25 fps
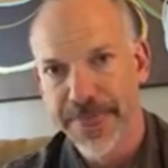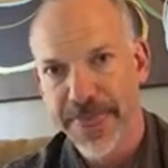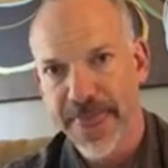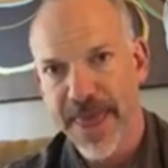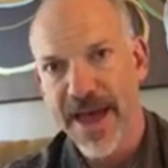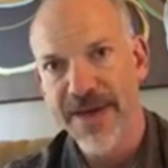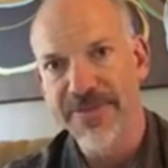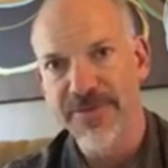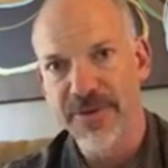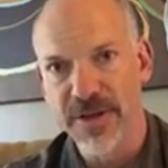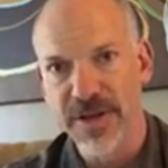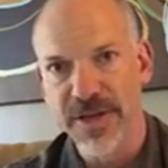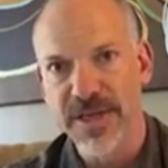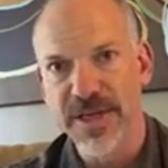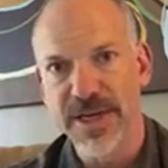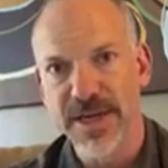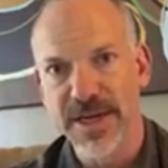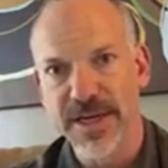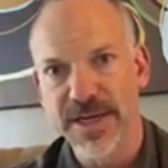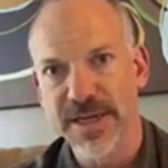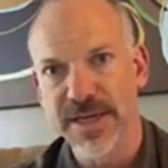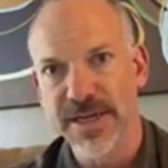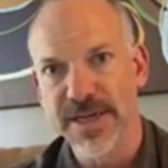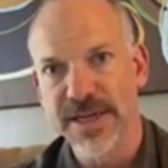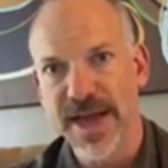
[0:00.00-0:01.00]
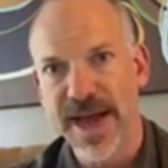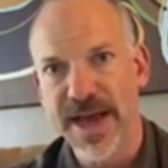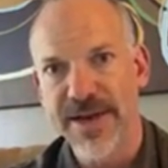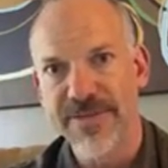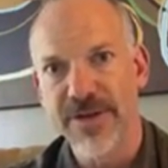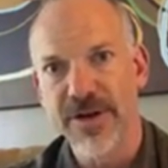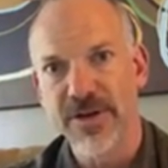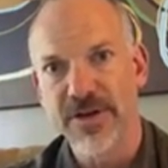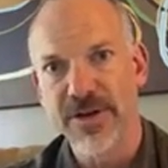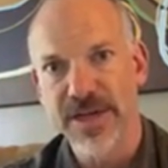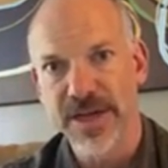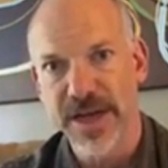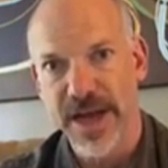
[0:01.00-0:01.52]
after the citizens have
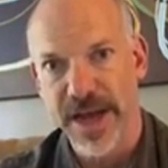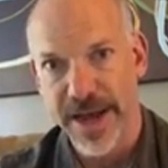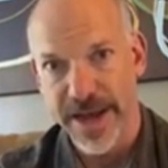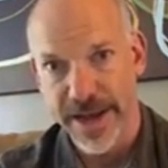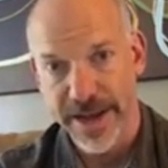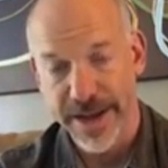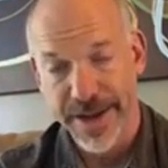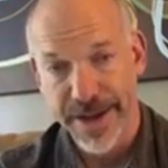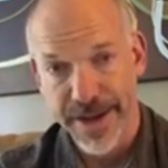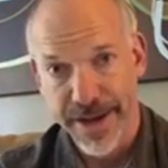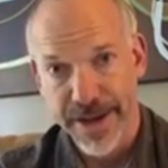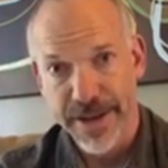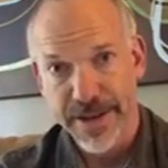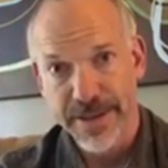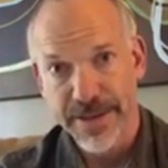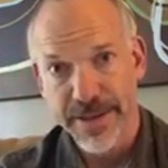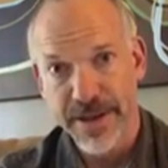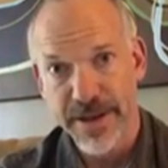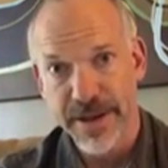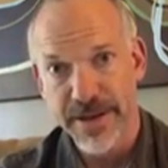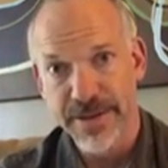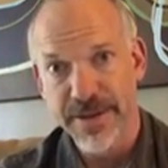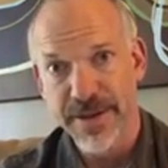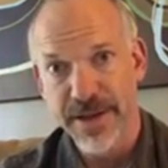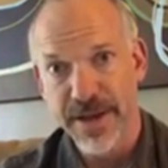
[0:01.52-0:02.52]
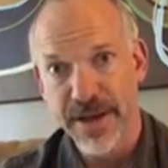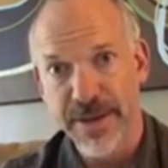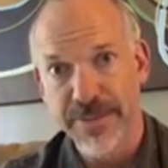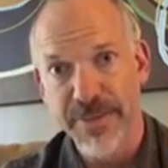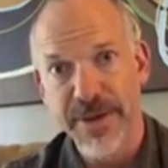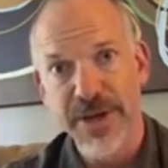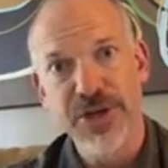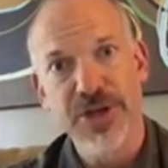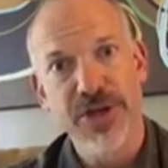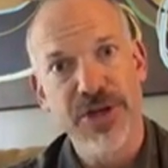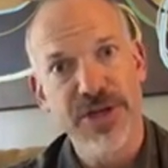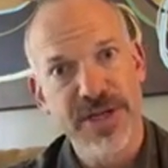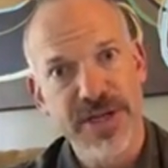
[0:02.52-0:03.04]
their say, the
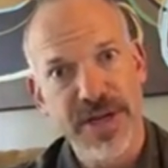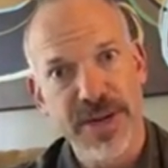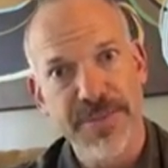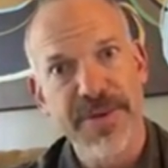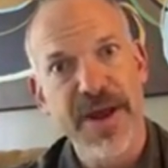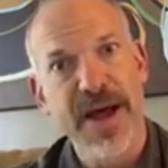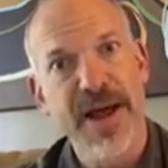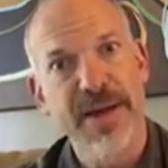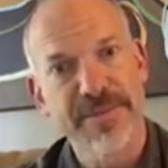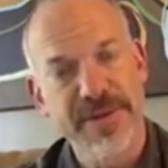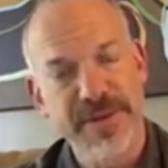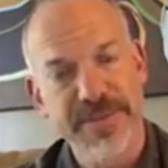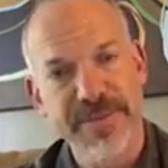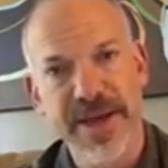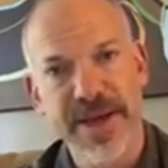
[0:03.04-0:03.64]
commission sometimes